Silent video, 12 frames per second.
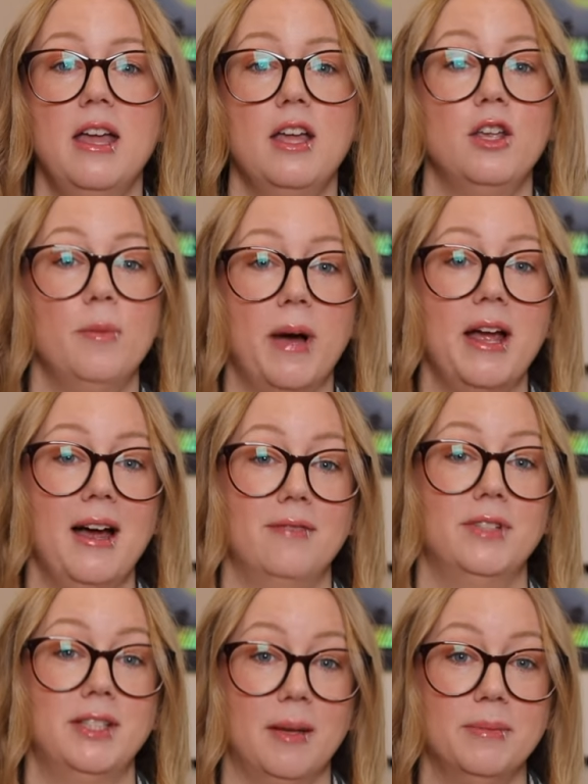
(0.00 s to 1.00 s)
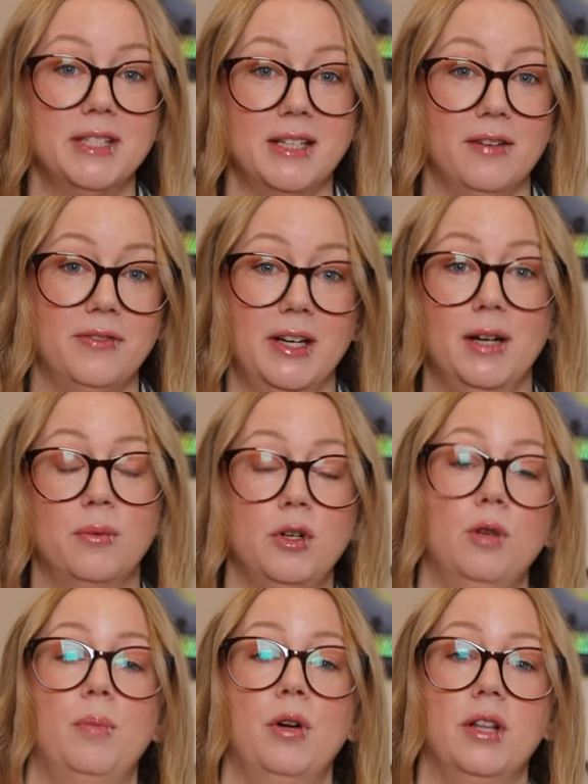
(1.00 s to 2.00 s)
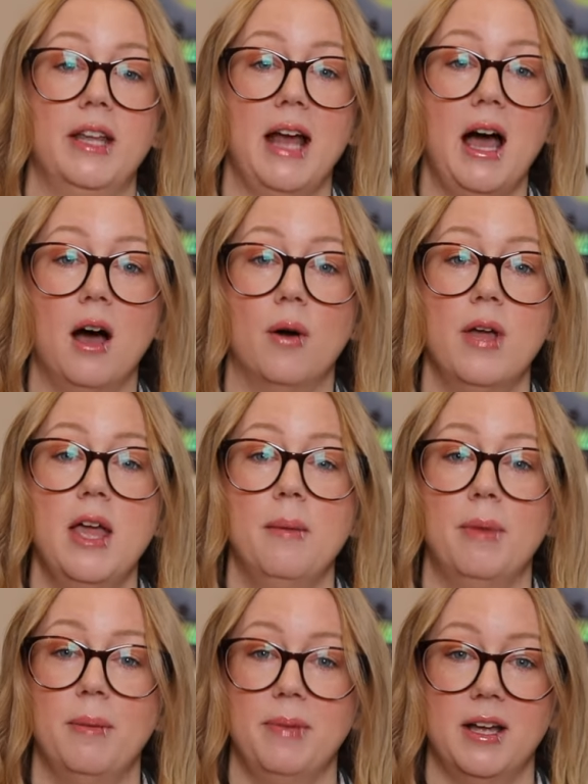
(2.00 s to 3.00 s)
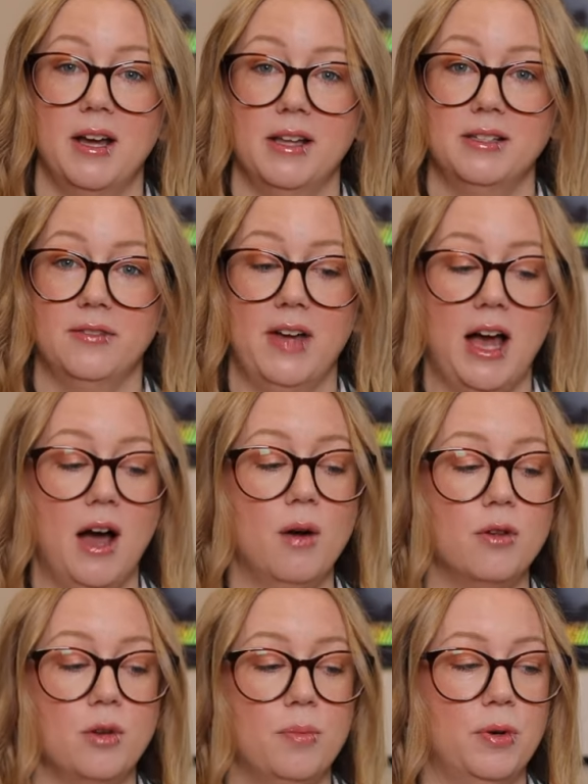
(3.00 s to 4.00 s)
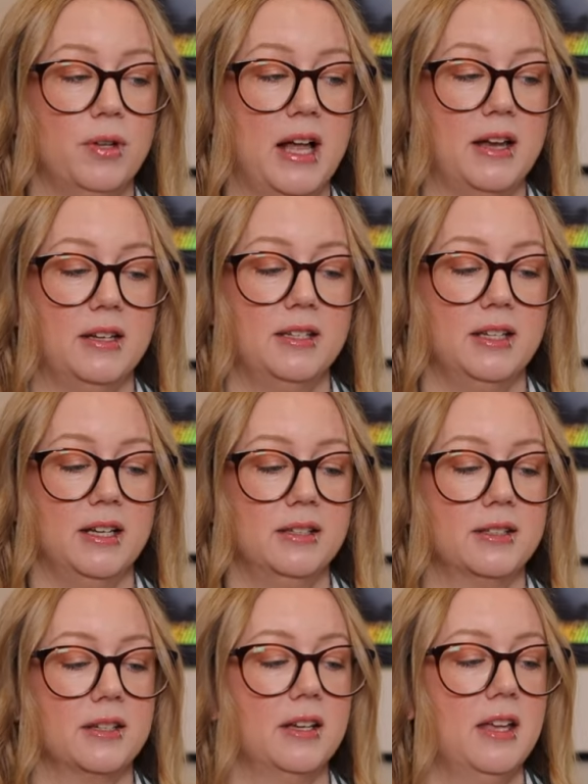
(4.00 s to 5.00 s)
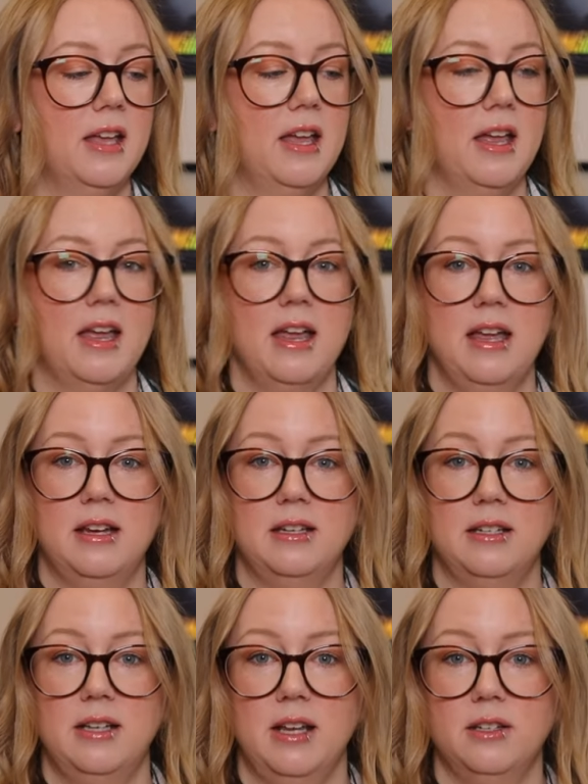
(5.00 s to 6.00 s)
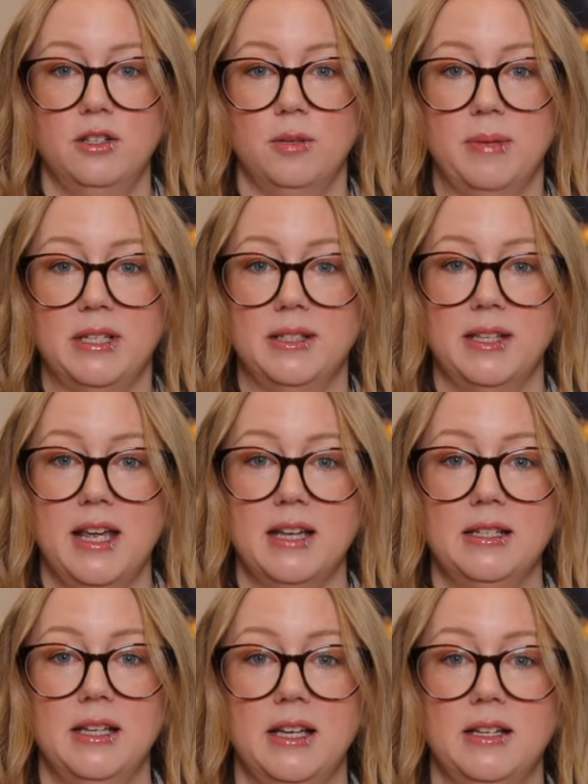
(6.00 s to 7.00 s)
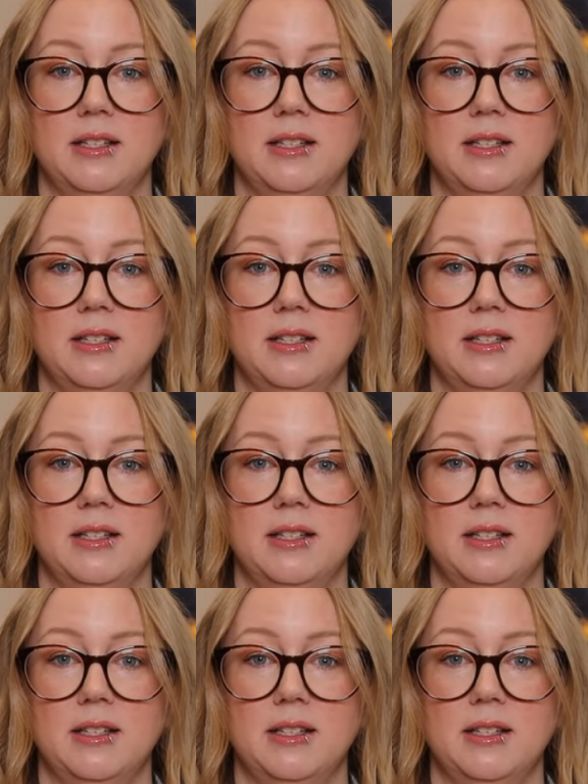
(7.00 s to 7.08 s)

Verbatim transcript: You might have some stuff in it when you pull it out, but because of how you pull out a disc, it tends to be slanted.